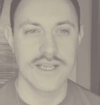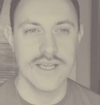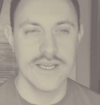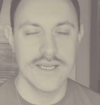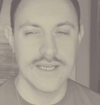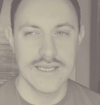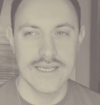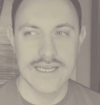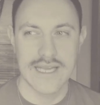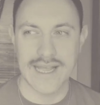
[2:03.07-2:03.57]

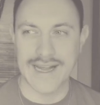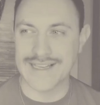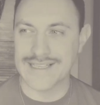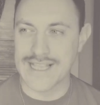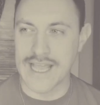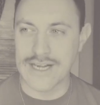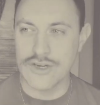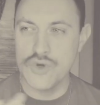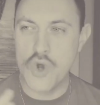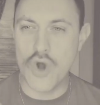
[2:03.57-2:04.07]
and I'm
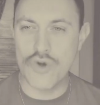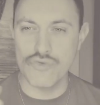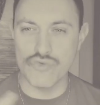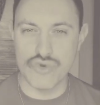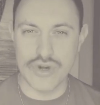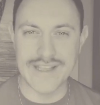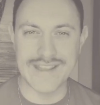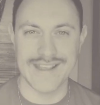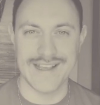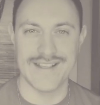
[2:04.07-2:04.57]
not
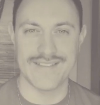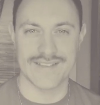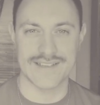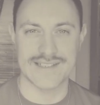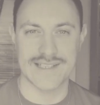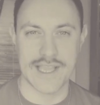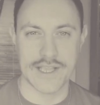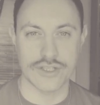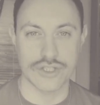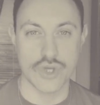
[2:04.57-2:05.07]
really in the
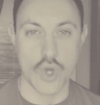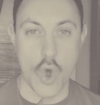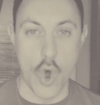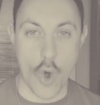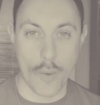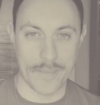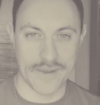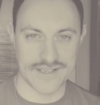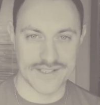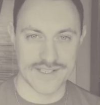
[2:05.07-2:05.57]
sense
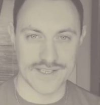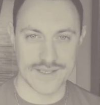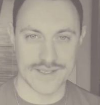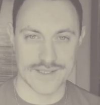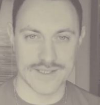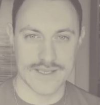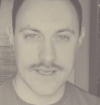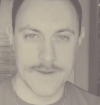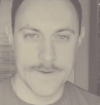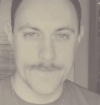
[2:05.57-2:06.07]
opposites.
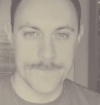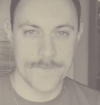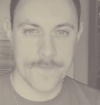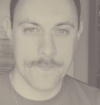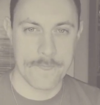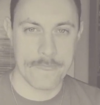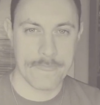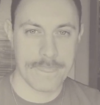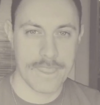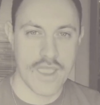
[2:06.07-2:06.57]

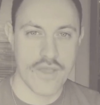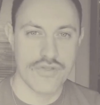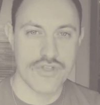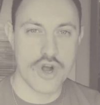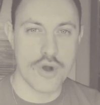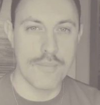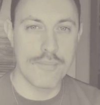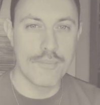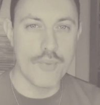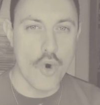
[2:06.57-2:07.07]
They're
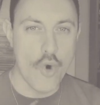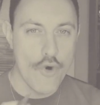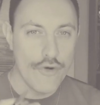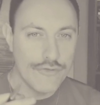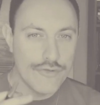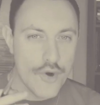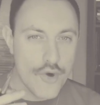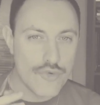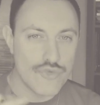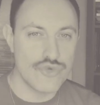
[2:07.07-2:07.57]
both
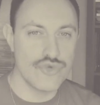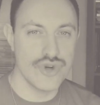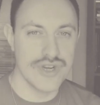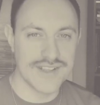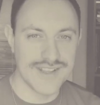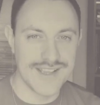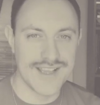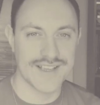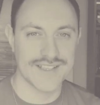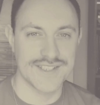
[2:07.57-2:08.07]
really
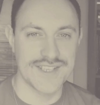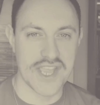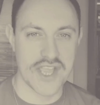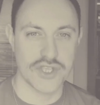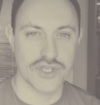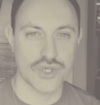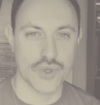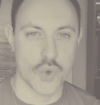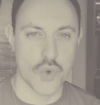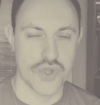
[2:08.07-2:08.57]

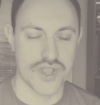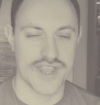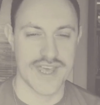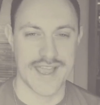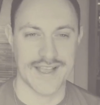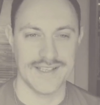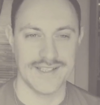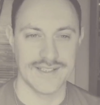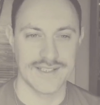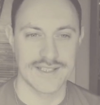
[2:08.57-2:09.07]
essential
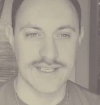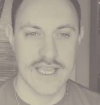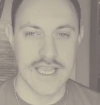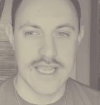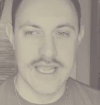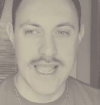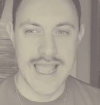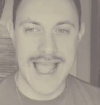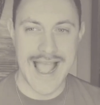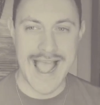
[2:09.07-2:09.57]
things.
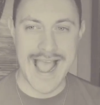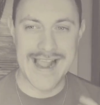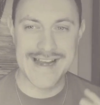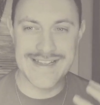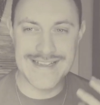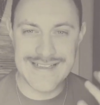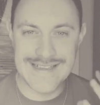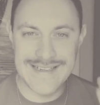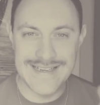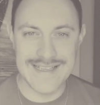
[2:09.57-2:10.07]
I
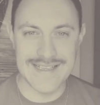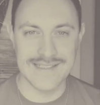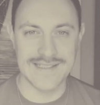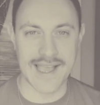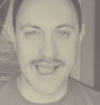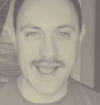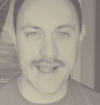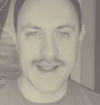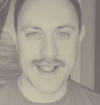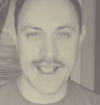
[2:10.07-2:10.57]
need
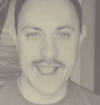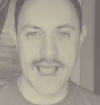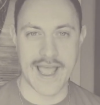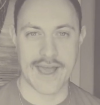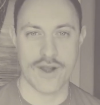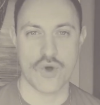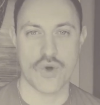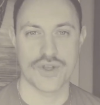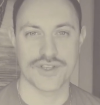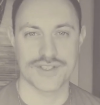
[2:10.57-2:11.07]
I
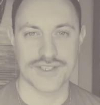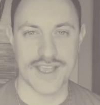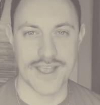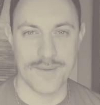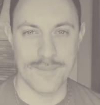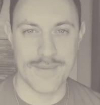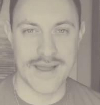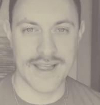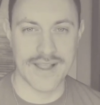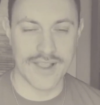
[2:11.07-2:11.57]
cannot in my
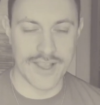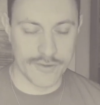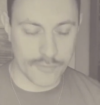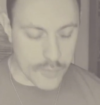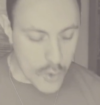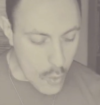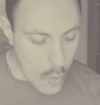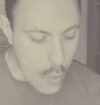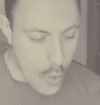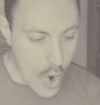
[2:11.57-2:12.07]
life. But
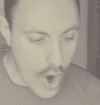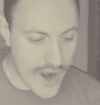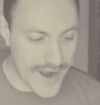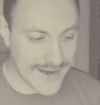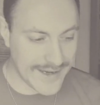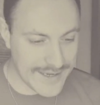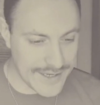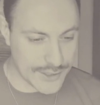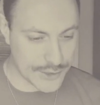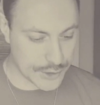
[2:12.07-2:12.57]
what I
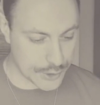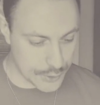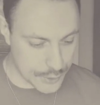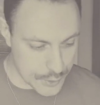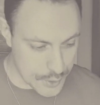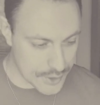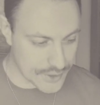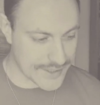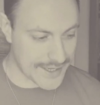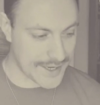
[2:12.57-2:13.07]
need to do is
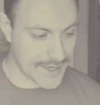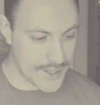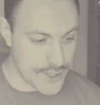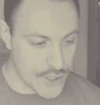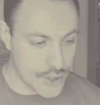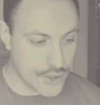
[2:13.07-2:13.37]
I need